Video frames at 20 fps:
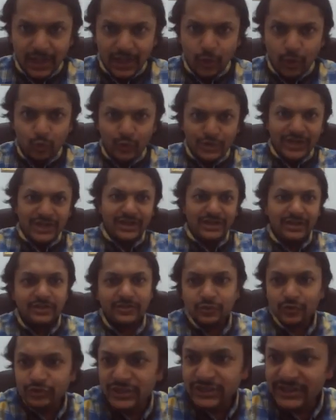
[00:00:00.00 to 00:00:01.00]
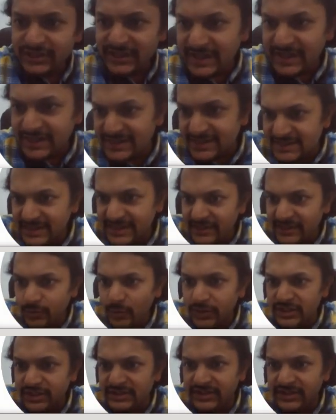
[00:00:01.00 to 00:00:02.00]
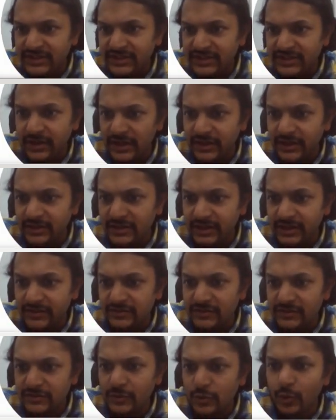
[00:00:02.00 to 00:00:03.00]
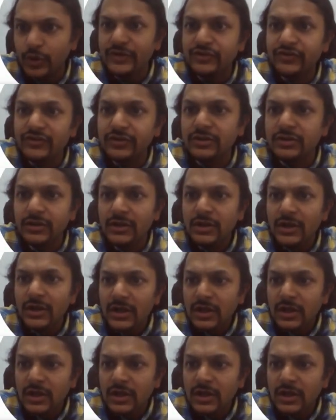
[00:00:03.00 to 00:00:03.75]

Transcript: Okay, dear students, let us see what is there in this question.